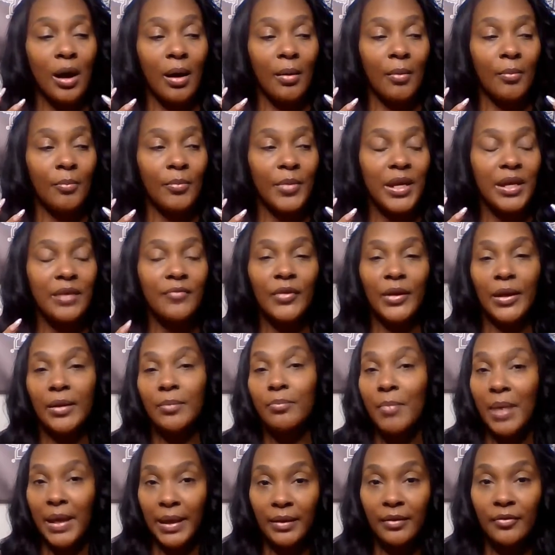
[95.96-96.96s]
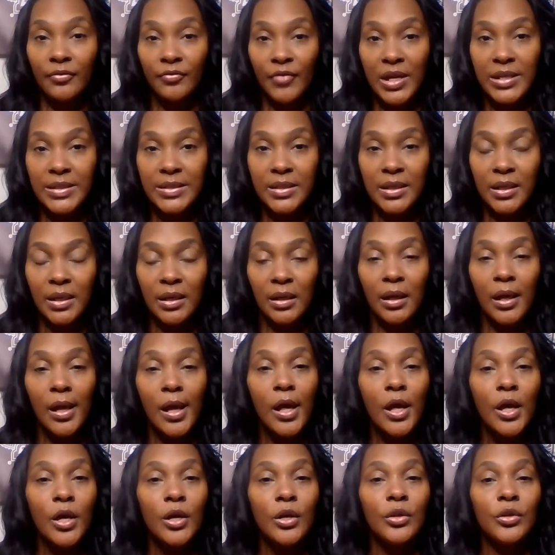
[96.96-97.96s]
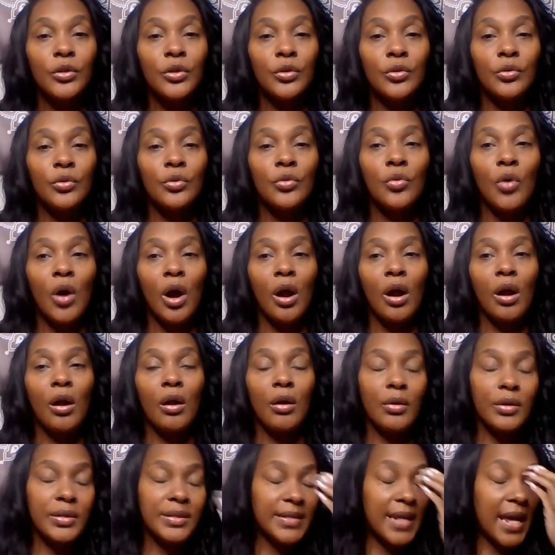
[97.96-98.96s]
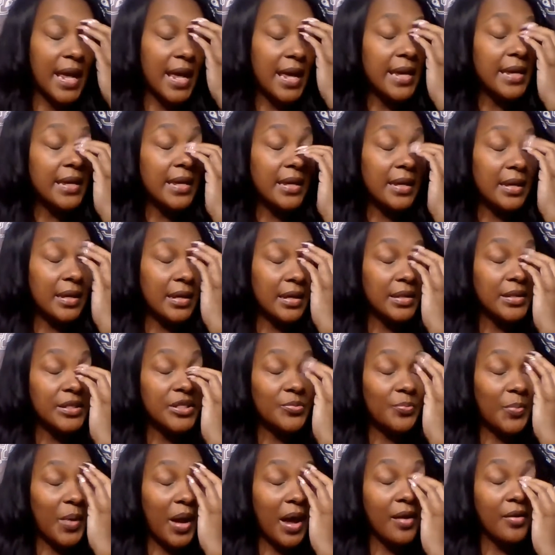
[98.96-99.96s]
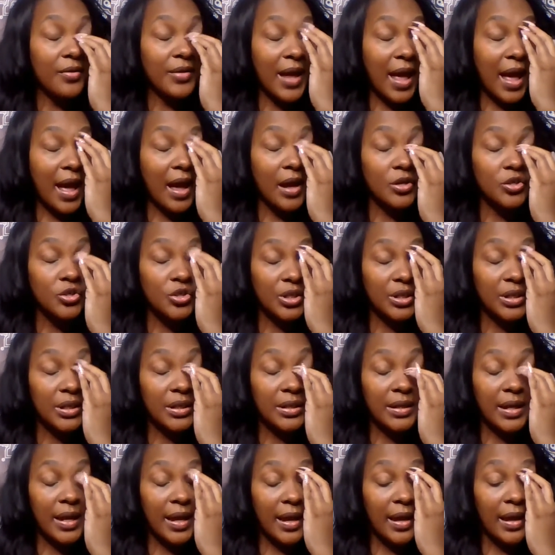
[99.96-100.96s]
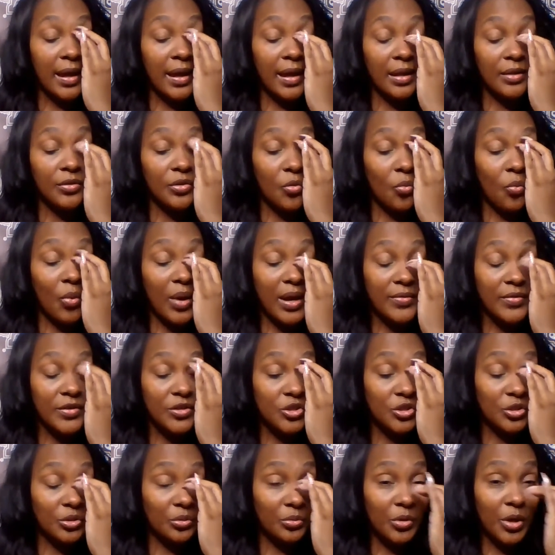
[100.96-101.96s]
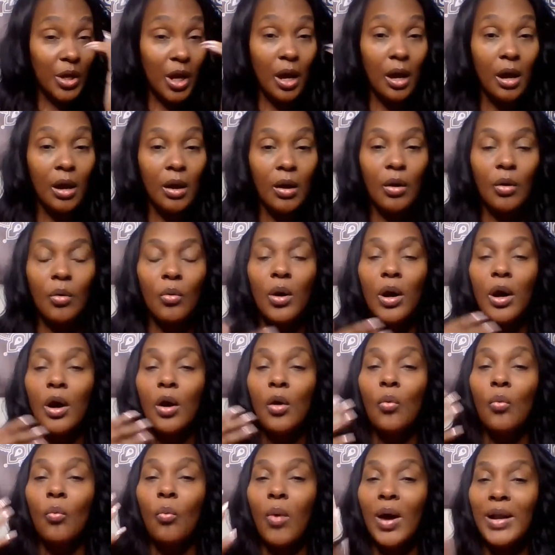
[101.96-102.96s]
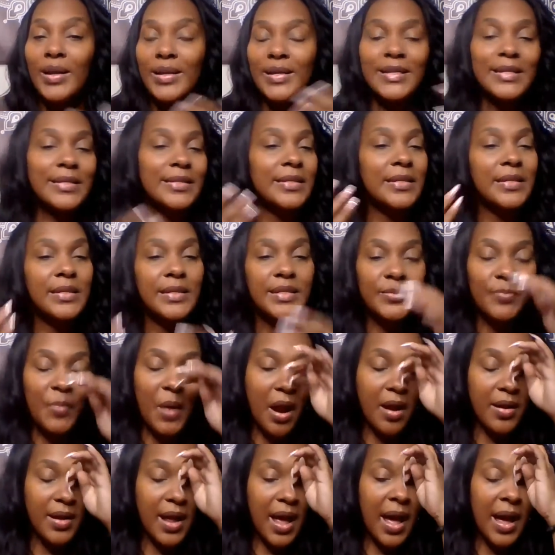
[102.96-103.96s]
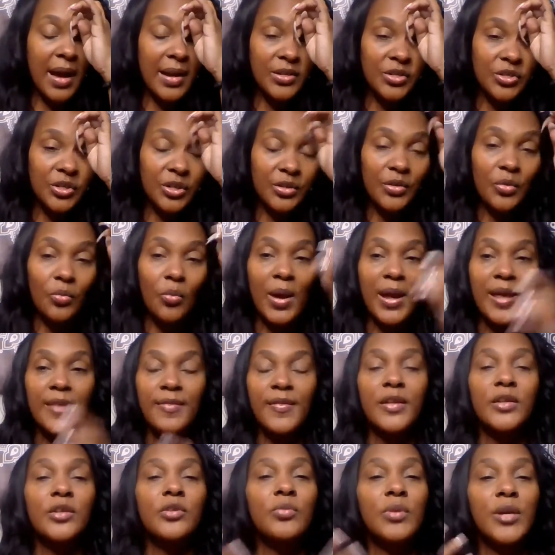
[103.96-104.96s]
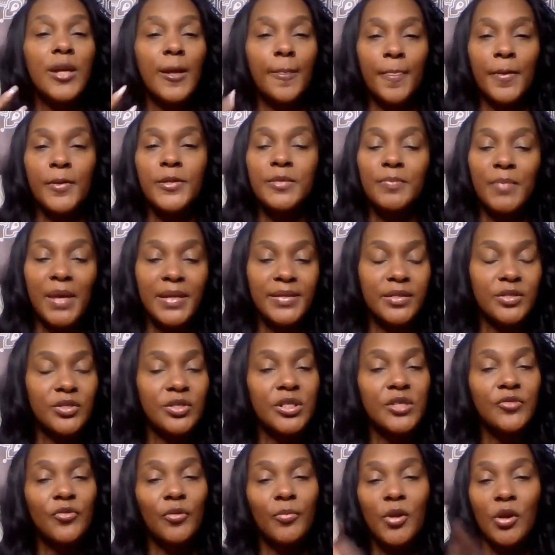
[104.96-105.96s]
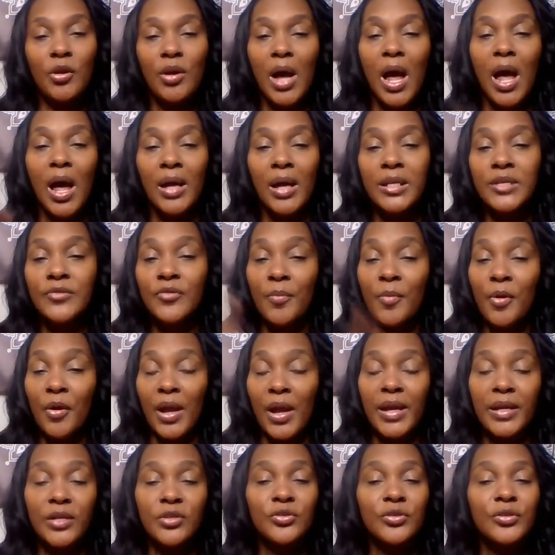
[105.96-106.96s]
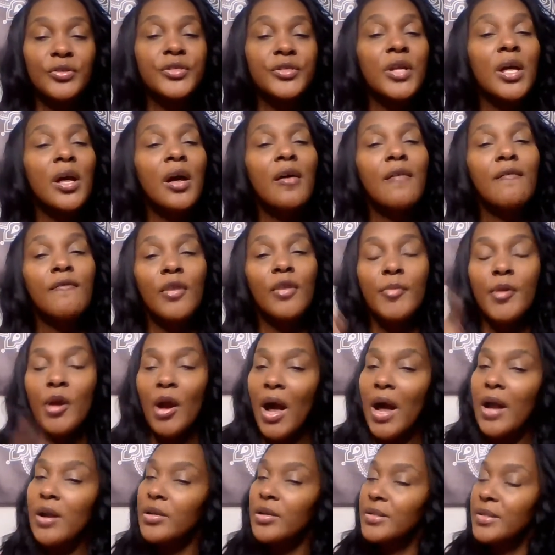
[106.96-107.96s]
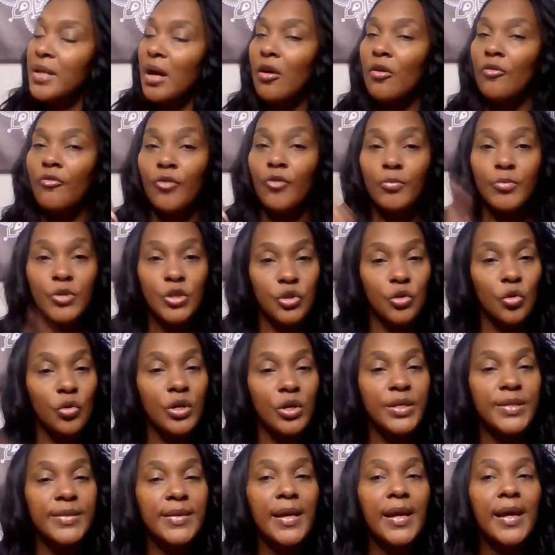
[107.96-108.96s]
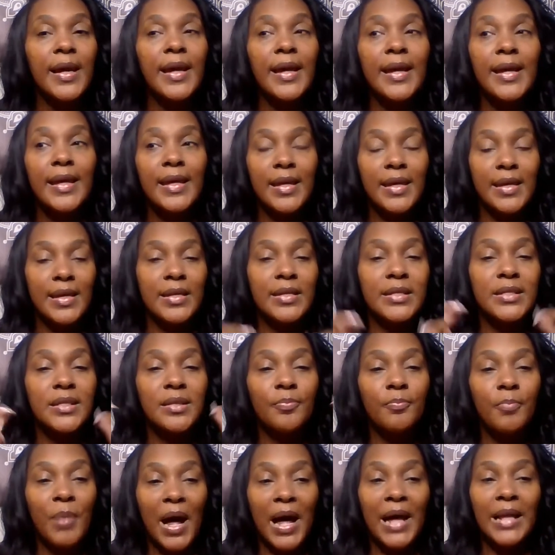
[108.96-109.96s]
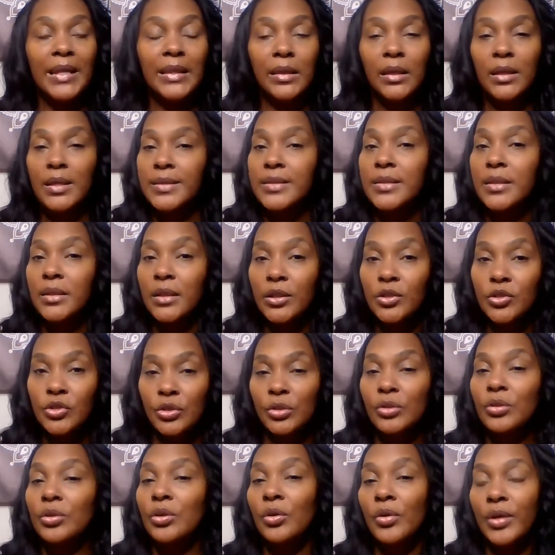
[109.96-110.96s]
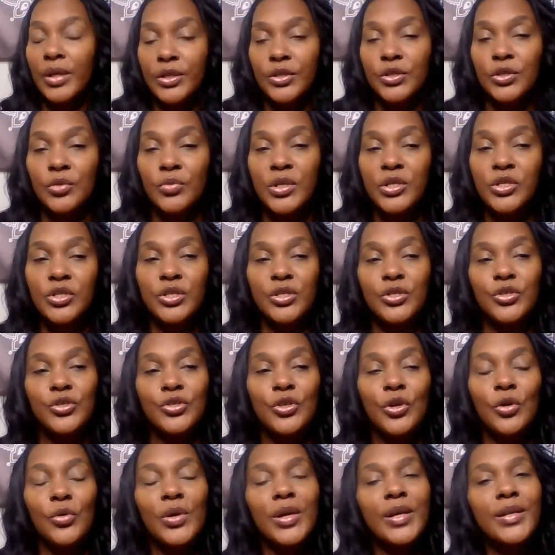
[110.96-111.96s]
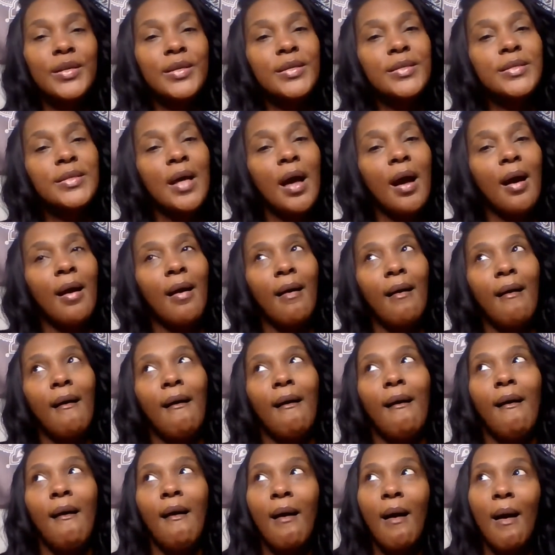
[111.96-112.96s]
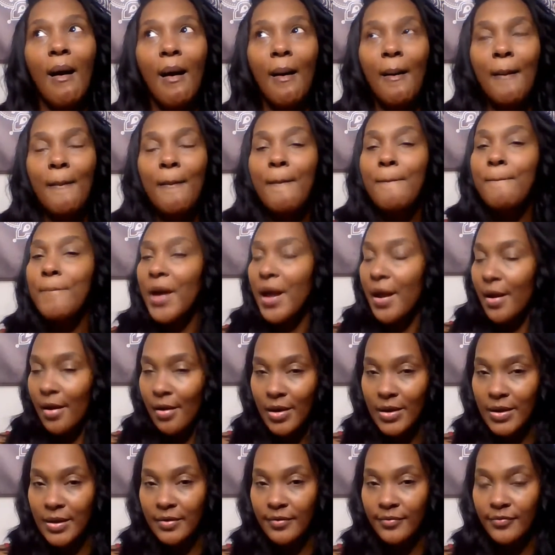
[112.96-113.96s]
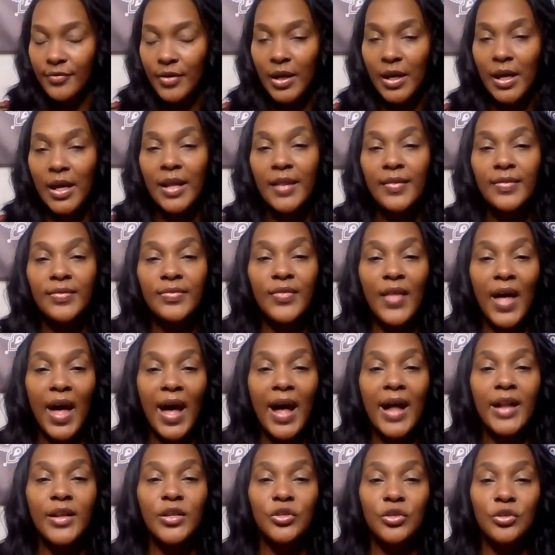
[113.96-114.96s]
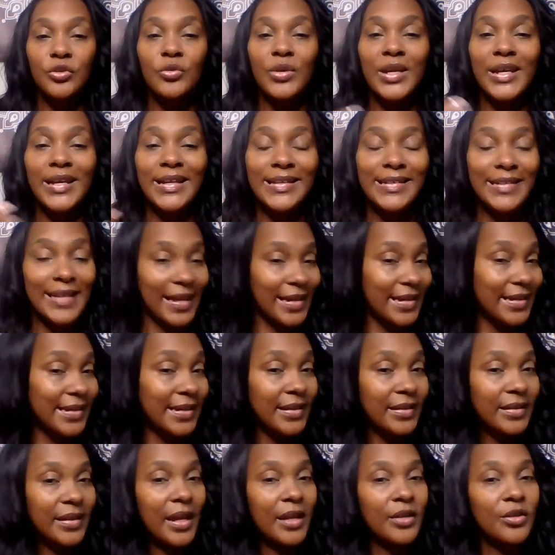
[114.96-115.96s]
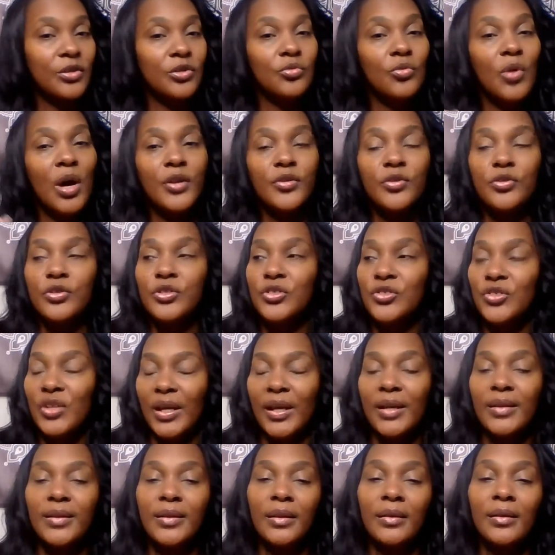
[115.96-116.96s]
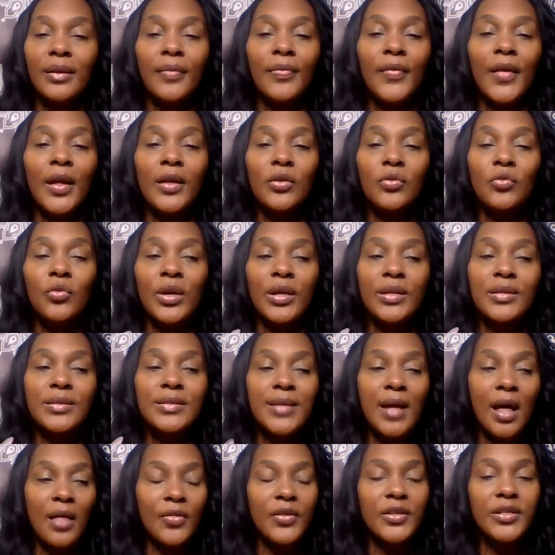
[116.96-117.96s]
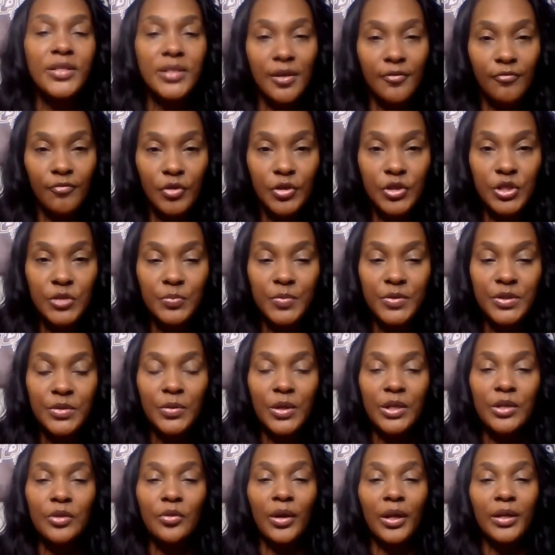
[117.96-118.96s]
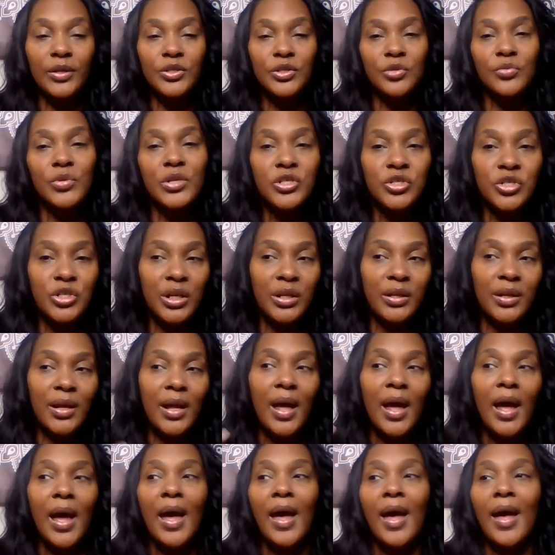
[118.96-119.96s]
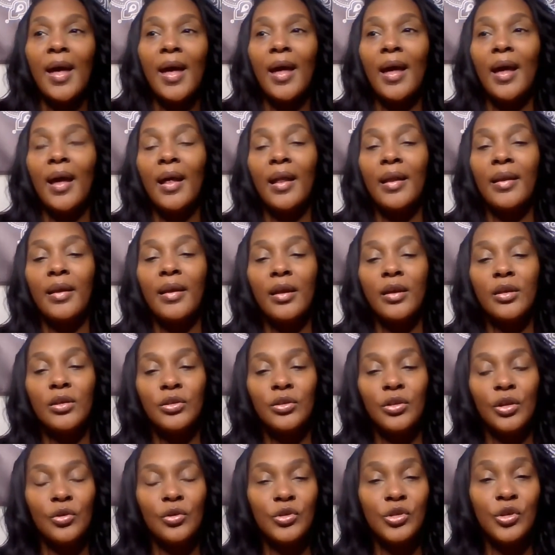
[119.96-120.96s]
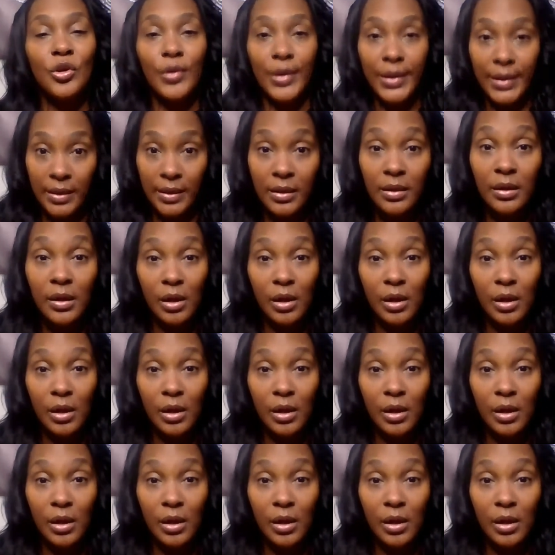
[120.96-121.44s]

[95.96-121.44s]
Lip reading: even in manifesting, you are taking inspired action. And the way that you know what is the inspired action, the way that you get those messages from your guides, from your angels, from your higher self, from source, is by listening to your intuition. So it is imperative that you ignite it and you understand it, and that you can tell the difference between your intuition and your ego